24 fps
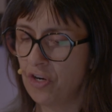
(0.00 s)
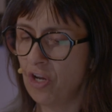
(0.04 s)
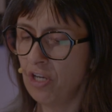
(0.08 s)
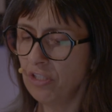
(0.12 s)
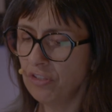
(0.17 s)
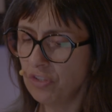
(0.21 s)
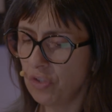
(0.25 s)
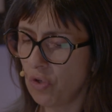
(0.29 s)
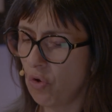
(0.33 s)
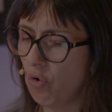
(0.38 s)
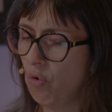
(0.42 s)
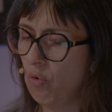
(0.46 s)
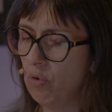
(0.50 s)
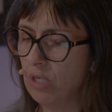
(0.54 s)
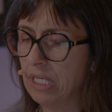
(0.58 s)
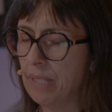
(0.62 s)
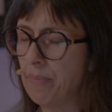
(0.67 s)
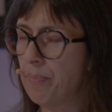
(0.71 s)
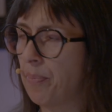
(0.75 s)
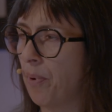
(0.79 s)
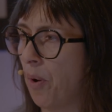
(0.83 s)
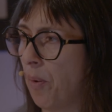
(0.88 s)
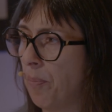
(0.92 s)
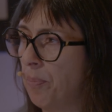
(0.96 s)
not
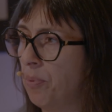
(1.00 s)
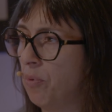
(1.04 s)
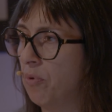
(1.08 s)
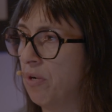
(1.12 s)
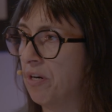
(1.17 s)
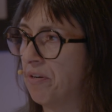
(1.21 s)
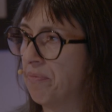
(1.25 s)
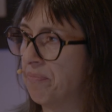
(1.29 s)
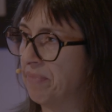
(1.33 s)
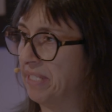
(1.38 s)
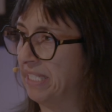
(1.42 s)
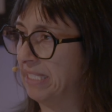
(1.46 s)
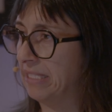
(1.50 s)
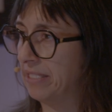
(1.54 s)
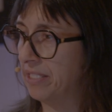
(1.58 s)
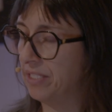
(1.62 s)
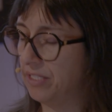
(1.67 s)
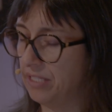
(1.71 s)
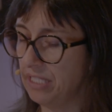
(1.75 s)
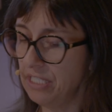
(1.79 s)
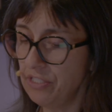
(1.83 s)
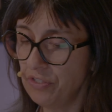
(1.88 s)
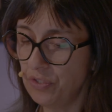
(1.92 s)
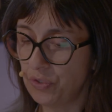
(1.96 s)
only in popular
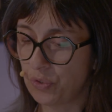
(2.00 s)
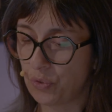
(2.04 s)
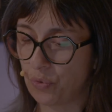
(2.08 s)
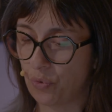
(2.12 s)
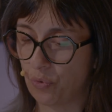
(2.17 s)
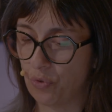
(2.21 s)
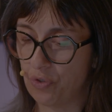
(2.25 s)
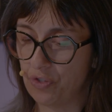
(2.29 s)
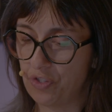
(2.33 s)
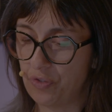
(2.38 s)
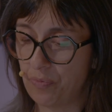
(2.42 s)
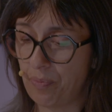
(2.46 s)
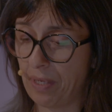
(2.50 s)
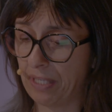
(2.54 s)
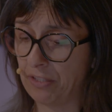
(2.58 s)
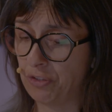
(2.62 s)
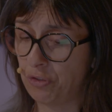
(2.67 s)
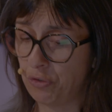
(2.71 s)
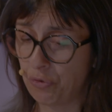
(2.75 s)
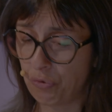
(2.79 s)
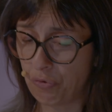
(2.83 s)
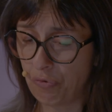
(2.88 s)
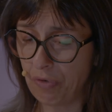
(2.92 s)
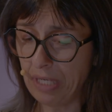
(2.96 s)
media discourse,
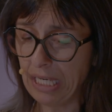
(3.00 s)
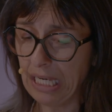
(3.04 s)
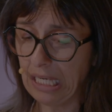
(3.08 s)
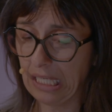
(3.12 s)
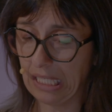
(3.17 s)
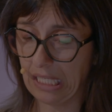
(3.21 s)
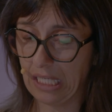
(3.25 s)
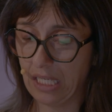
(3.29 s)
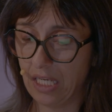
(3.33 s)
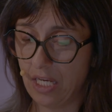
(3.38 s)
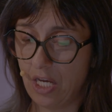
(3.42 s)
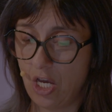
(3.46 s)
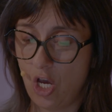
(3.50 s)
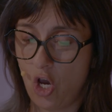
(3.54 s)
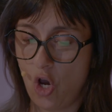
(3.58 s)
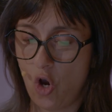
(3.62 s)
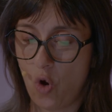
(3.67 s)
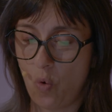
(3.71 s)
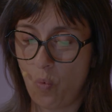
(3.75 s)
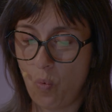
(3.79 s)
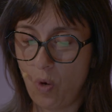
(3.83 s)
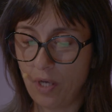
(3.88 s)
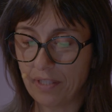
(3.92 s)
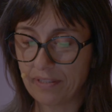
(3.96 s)
but really
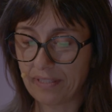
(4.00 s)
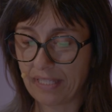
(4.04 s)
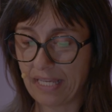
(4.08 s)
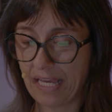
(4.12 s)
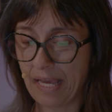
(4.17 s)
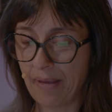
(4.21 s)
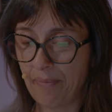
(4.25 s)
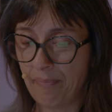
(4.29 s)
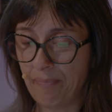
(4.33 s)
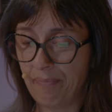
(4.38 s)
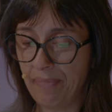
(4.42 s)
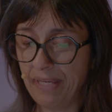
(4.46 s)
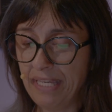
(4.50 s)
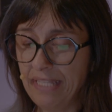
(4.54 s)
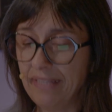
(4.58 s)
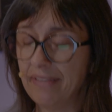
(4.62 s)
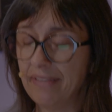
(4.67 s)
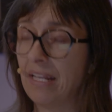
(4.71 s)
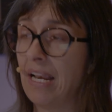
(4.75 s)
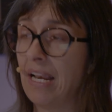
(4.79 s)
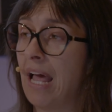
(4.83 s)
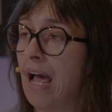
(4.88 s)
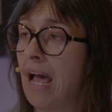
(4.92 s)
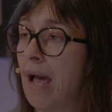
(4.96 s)
what can be
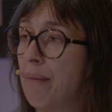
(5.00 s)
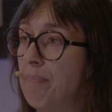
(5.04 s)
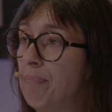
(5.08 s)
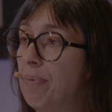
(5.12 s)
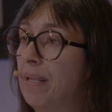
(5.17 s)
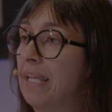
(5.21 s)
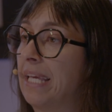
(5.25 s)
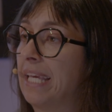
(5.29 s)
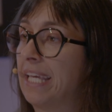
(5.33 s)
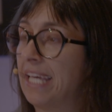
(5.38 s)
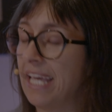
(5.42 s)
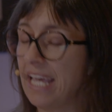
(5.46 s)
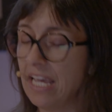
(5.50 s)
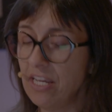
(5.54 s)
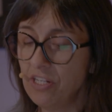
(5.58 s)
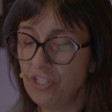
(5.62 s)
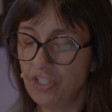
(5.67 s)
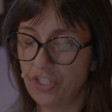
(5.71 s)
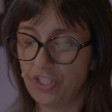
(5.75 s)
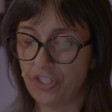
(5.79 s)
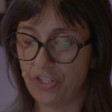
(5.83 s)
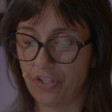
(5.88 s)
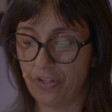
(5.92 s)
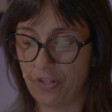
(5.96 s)
the
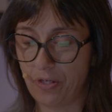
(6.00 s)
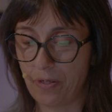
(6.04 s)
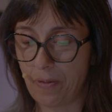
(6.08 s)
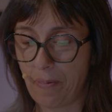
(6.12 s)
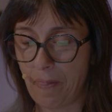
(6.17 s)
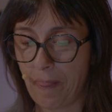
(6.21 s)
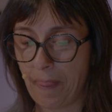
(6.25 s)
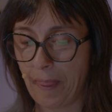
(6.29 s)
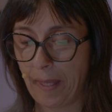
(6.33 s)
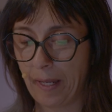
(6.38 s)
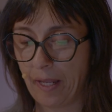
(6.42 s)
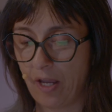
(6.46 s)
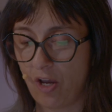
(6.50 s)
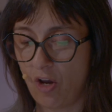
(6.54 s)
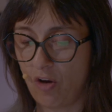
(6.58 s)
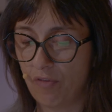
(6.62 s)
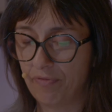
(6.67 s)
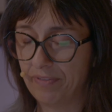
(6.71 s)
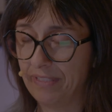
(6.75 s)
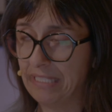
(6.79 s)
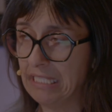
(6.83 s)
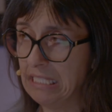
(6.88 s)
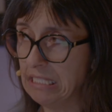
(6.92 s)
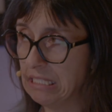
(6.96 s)
application
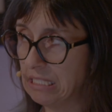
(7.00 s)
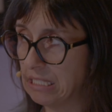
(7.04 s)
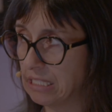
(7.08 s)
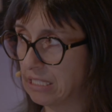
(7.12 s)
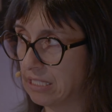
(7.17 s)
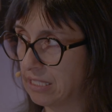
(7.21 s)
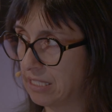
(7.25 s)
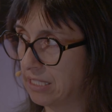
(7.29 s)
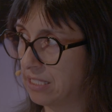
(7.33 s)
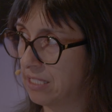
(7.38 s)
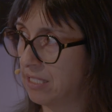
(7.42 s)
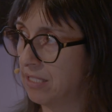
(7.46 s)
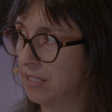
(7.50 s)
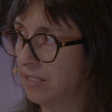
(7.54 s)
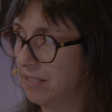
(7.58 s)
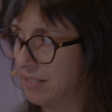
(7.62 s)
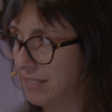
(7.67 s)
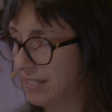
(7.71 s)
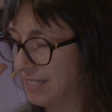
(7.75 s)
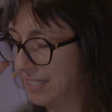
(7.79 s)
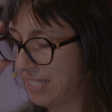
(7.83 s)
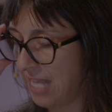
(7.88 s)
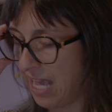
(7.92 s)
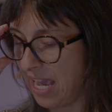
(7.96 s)
of this
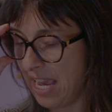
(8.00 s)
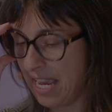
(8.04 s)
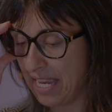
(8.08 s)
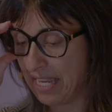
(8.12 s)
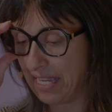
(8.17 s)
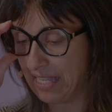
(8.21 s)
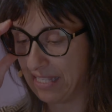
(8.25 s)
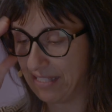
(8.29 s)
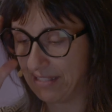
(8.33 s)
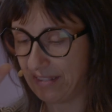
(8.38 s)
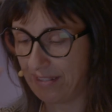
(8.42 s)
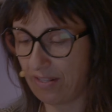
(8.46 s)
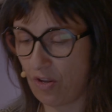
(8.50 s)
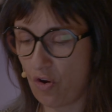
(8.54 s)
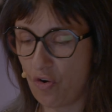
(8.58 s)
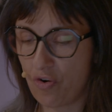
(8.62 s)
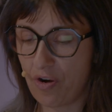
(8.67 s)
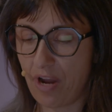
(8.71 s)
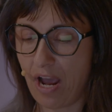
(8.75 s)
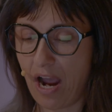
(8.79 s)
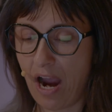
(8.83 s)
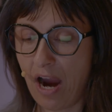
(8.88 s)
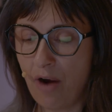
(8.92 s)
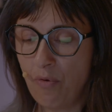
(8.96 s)
science
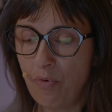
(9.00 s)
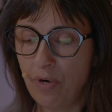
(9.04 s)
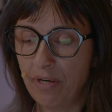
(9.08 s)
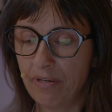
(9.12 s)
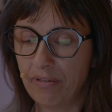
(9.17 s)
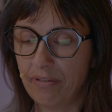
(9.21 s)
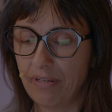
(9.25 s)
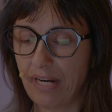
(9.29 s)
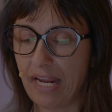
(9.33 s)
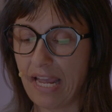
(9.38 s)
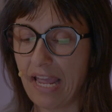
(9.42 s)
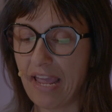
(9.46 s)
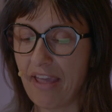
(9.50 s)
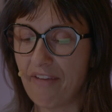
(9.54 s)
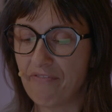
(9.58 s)
on our